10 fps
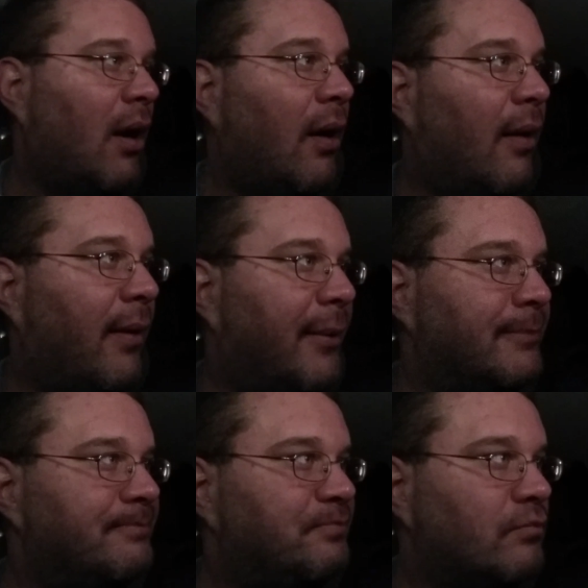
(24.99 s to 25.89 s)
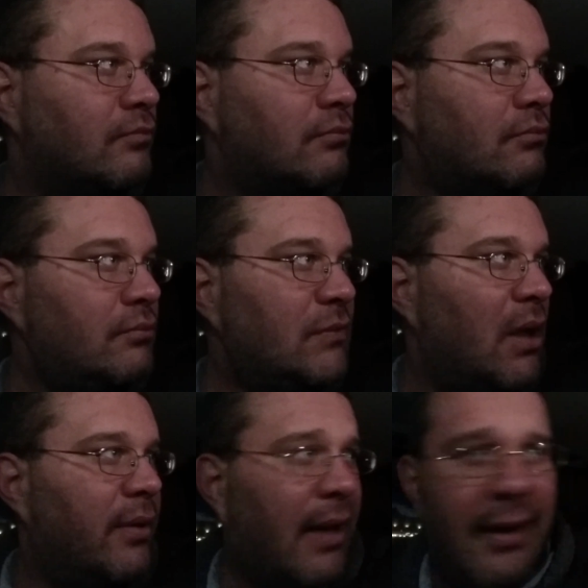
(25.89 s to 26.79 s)

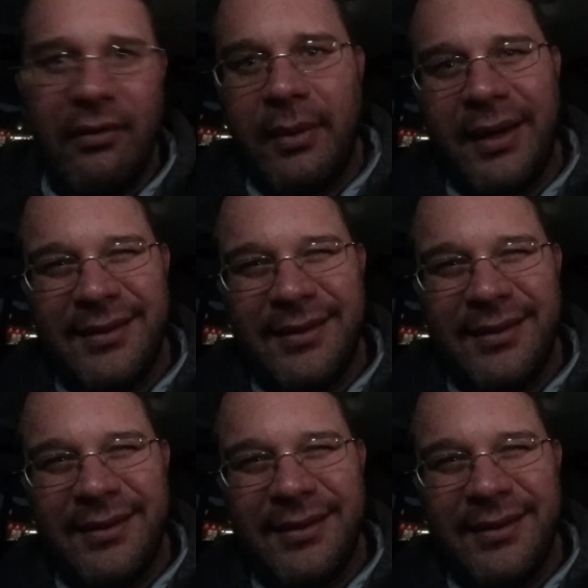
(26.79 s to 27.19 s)
Not everybody